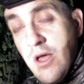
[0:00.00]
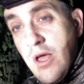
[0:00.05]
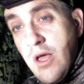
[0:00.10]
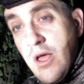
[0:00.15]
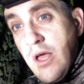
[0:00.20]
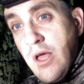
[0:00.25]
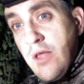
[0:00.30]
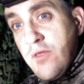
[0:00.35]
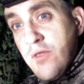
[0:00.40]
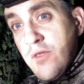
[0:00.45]

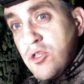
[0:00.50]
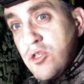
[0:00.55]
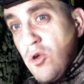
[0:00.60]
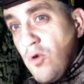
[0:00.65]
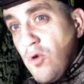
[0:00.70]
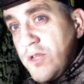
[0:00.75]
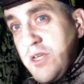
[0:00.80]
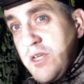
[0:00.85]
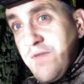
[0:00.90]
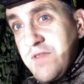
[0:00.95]
there's loads of
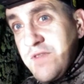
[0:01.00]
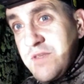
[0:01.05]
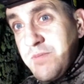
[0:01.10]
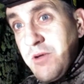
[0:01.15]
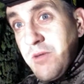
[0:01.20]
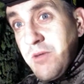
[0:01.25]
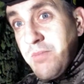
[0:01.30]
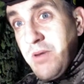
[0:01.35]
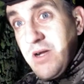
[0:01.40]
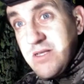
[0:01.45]
different spirit
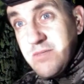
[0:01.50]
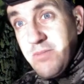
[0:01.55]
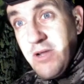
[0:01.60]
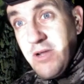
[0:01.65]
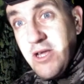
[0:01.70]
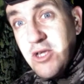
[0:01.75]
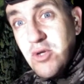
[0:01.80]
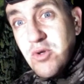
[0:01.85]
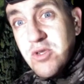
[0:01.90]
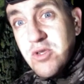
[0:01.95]
boxes, but I
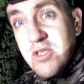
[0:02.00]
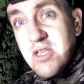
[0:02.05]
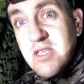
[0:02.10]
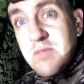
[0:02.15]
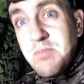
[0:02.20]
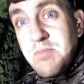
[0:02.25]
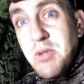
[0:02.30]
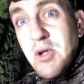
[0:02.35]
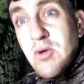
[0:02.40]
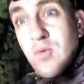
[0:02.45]
used the
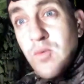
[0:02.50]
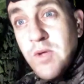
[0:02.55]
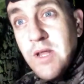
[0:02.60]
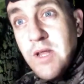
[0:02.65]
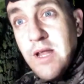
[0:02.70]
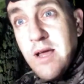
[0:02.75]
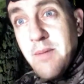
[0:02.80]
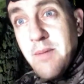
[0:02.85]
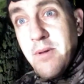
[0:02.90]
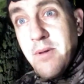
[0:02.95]
Spirit Wheel
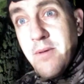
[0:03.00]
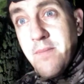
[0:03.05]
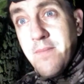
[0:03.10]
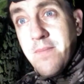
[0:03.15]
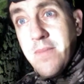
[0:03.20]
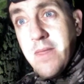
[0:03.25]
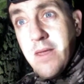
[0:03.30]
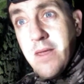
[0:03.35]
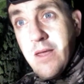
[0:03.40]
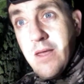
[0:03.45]
app,
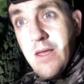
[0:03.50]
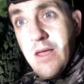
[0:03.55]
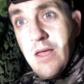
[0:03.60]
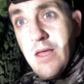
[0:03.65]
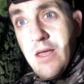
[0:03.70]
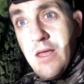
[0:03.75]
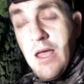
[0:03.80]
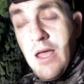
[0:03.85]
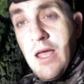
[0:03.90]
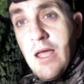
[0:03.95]

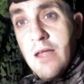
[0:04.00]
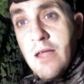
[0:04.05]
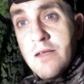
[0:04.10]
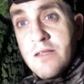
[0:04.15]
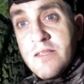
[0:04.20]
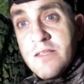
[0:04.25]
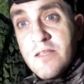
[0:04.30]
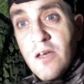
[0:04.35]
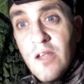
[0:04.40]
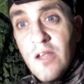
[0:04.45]
and it's
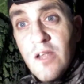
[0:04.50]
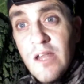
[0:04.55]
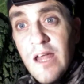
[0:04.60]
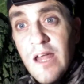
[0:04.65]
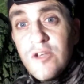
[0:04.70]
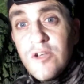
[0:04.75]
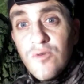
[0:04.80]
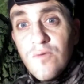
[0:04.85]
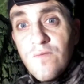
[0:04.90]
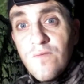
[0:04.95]
on an
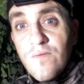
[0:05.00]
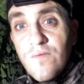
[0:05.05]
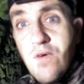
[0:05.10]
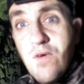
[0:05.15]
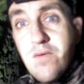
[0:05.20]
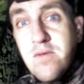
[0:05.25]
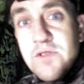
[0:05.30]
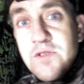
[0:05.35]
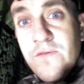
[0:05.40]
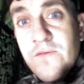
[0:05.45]
Android phone. So
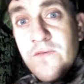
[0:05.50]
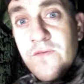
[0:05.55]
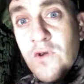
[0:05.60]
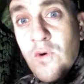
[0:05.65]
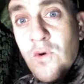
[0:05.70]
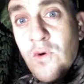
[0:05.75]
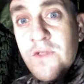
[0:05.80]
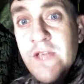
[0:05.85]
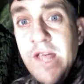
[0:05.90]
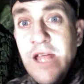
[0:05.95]
if you go on the
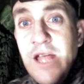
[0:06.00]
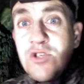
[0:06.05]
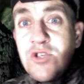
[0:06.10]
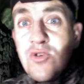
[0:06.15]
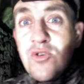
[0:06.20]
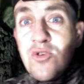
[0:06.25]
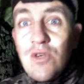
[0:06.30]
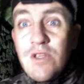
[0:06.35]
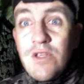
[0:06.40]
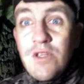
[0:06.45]
Android
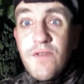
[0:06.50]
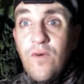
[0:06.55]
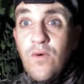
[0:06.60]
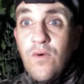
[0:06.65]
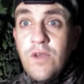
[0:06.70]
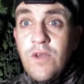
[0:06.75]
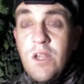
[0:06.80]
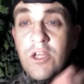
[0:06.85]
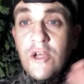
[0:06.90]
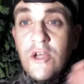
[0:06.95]
phone, you
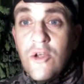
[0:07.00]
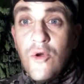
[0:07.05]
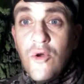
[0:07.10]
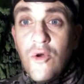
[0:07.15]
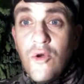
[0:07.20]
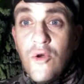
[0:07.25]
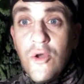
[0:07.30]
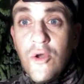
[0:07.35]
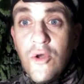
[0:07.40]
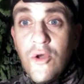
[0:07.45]
can look
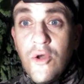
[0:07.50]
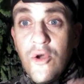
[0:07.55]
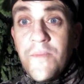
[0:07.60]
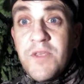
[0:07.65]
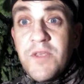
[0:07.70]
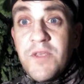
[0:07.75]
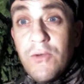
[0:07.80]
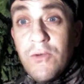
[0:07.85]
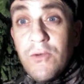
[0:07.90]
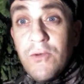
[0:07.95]
up the
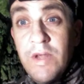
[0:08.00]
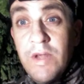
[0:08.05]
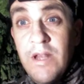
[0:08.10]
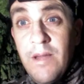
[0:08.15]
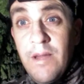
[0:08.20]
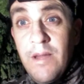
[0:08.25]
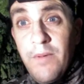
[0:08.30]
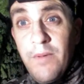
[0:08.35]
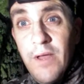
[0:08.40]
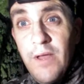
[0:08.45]
Spirit Wheel app.
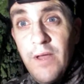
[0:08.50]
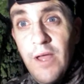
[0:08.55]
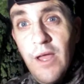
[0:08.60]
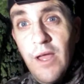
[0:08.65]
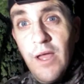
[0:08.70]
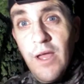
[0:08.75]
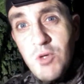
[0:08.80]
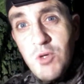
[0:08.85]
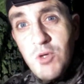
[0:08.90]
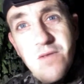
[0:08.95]
I'm using
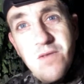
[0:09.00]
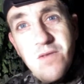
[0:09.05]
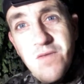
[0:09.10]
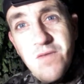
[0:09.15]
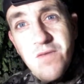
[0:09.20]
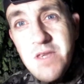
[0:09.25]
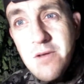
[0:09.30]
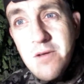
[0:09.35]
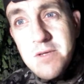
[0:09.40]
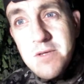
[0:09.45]
it for
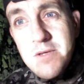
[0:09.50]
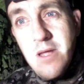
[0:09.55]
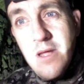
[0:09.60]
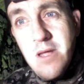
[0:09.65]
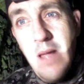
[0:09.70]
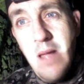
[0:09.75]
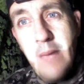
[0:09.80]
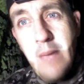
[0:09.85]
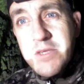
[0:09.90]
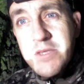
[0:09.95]
years,
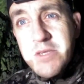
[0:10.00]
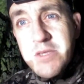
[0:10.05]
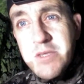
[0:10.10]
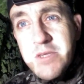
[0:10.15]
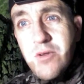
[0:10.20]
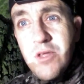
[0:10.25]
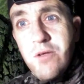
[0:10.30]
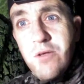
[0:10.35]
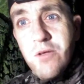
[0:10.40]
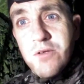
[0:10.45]
absolutely
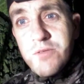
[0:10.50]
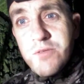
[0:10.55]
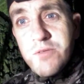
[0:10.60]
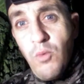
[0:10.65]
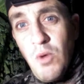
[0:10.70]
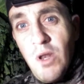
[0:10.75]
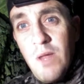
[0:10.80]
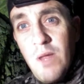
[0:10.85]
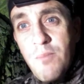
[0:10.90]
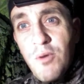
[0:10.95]
years. But when I
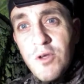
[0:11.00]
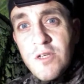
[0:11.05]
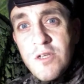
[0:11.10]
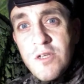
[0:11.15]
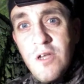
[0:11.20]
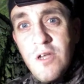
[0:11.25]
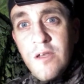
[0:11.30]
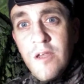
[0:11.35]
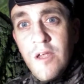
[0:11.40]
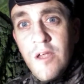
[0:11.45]
put it on,
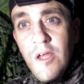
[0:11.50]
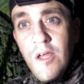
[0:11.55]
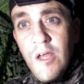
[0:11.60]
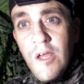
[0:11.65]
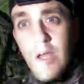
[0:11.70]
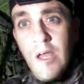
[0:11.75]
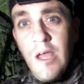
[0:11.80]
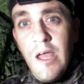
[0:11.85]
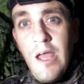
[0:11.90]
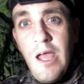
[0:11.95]

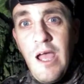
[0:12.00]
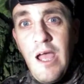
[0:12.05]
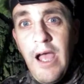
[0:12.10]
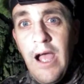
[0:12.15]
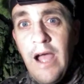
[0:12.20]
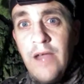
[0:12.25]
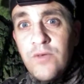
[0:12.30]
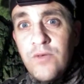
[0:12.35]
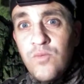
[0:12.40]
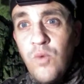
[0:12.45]

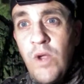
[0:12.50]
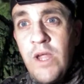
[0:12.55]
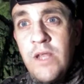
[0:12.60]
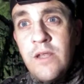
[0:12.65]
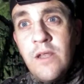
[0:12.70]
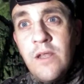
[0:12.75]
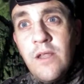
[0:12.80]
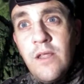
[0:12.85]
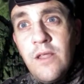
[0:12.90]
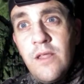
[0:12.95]
and when
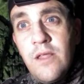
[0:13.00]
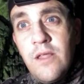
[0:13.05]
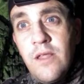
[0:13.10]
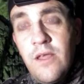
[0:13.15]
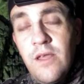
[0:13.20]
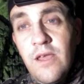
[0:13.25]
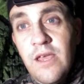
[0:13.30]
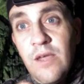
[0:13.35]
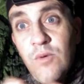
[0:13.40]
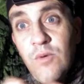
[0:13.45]

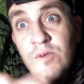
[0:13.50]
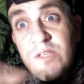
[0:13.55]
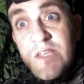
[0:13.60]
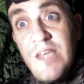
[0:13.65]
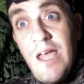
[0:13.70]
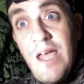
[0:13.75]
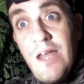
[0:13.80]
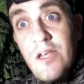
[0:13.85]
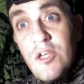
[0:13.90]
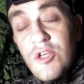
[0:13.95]
it was
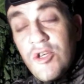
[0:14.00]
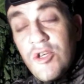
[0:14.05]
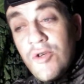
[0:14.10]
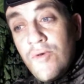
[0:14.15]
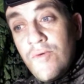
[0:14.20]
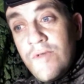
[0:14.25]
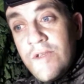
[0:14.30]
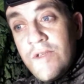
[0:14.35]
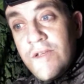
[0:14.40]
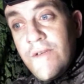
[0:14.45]
scanning through the
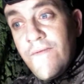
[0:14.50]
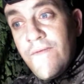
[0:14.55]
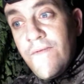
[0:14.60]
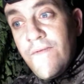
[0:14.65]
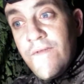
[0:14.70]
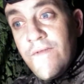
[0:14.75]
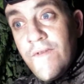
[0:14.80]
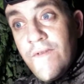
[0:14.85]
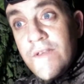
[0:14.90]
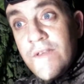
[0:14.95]
different
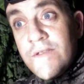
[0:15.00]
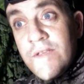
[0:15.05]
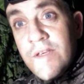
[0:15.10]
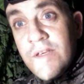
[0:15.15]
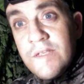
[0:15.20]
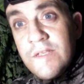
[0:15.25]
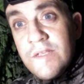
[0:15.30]
frequencies,